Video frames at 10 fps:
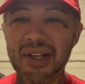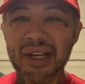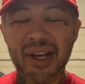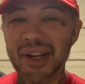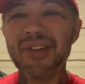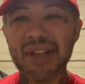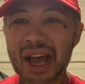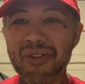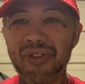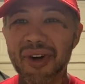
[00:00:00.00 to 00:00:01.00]
in his
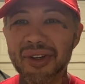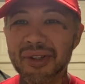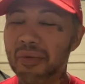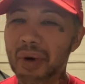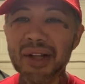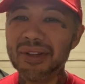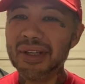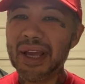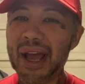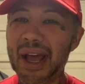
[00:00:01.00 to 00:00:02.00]
effort to once
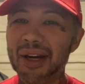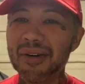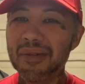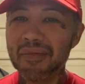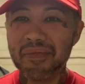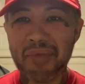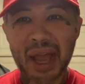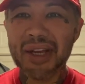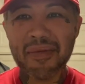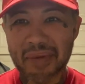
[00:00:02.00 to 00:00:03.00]
again
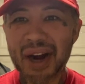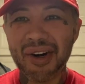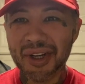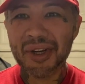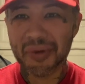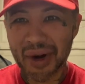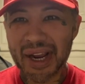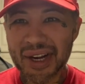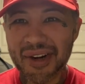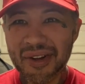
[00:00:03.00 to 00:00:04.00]
make America
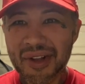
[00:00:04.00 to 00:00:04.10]
great.